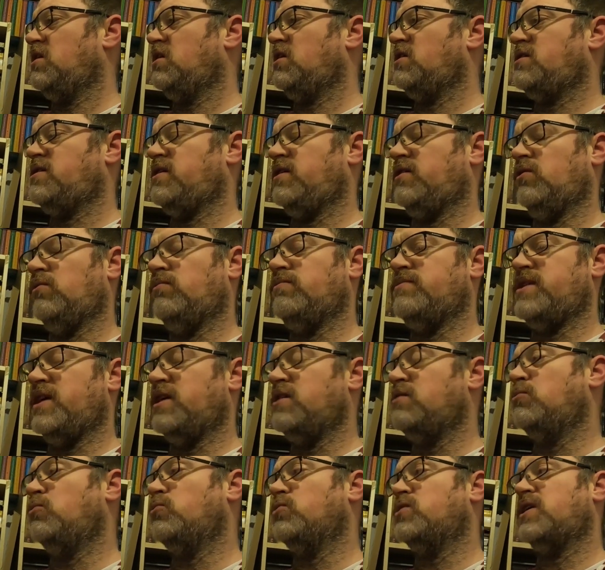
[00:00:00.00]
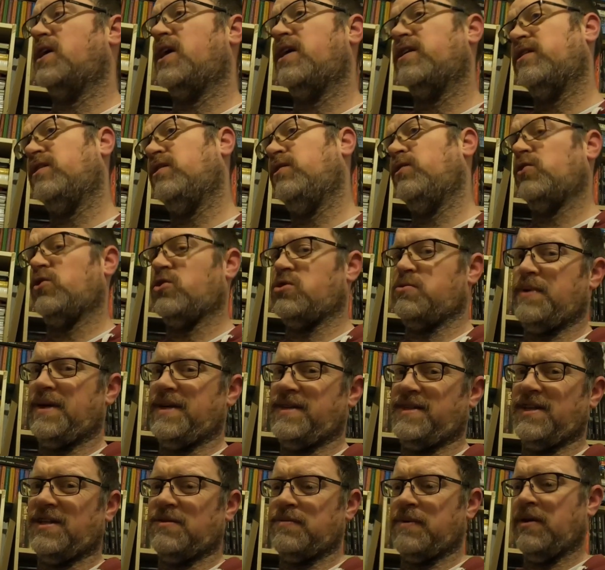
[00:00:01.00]
Send them all together, it would cost about
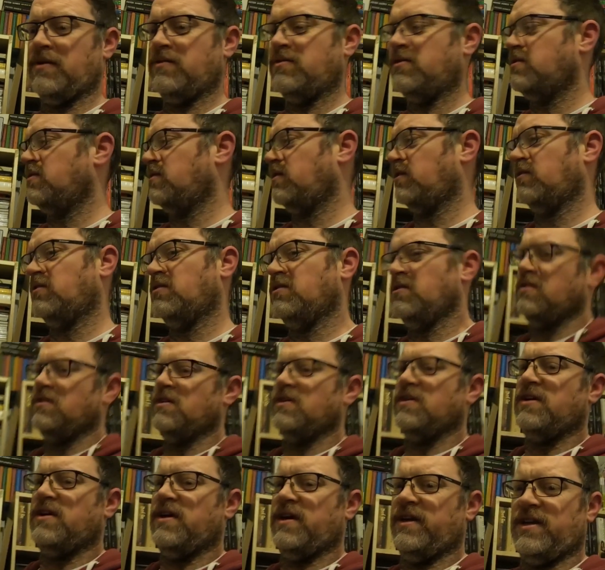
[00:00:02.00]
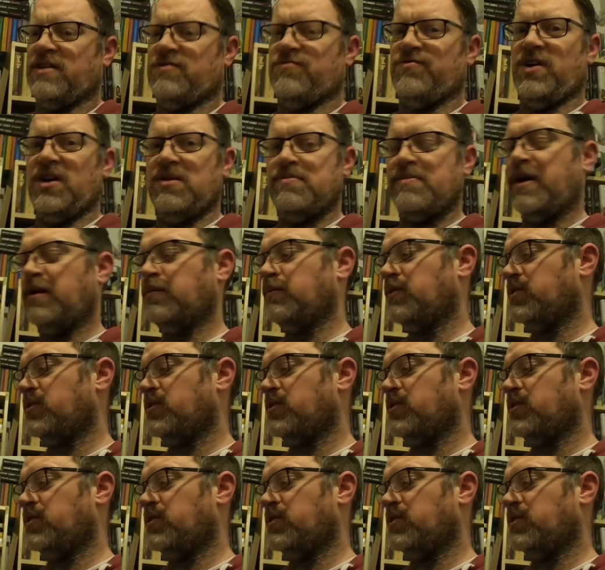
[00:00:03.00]
£6, so it doesn't really make